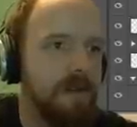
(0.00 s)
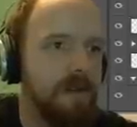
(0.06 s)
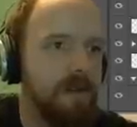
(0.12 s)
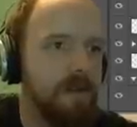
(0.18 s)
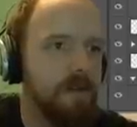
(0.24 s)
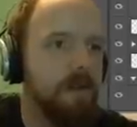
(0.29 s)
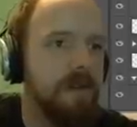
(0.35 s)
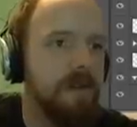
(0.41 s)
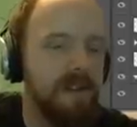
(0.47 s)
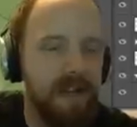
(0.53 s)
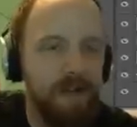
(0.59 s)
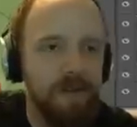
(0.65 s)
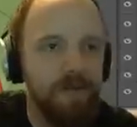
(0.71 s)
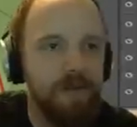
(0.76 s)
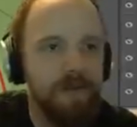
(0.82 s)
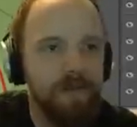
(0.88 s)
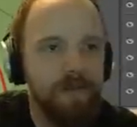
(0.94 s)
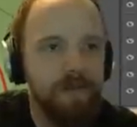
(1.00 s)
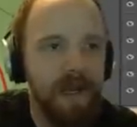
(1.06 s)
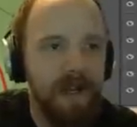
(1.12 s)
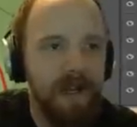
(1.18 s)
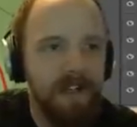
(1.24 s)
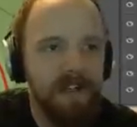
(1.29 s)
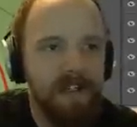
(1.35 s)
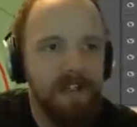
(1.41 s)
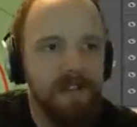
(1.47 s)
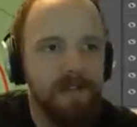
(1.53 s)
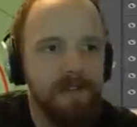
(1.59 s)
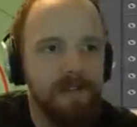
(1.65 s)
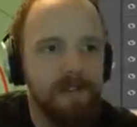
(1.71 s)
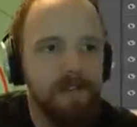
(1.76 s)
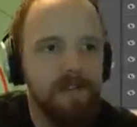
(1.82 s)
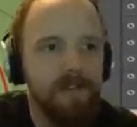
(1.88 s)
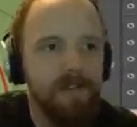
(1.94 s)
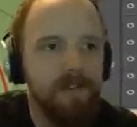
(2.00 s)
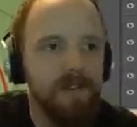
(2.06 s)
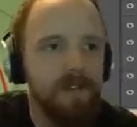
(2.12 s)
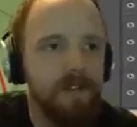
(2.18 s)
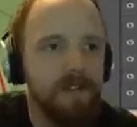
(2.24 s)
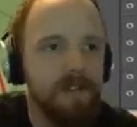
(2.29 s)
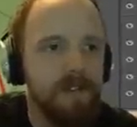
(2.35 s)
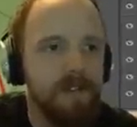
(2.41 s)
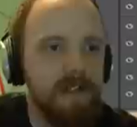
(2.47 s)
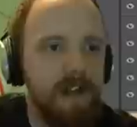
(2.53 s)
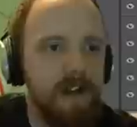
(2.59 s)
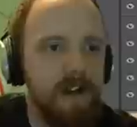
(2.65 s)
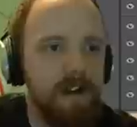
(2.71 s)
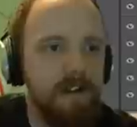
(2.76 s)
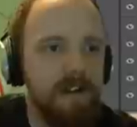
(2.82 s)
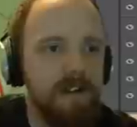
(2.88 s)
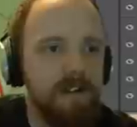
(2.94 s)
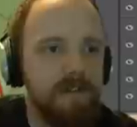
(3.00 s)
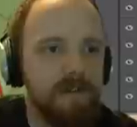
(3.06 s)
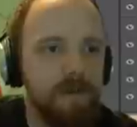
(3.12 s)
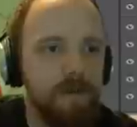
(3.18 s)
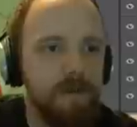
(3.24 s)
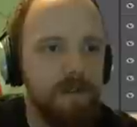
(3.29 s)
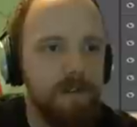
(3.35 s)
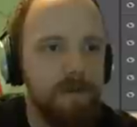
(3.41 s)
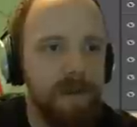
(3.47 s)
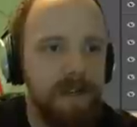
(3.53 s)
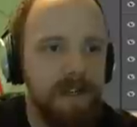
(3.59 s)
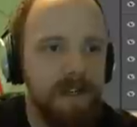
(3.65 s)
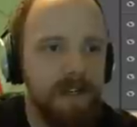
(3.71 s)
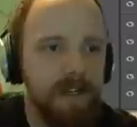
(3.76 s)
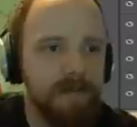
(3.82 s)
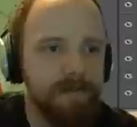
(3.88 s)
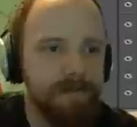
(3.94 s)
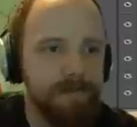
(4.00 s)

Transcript: without patterning, because the eye is drawn to patterning,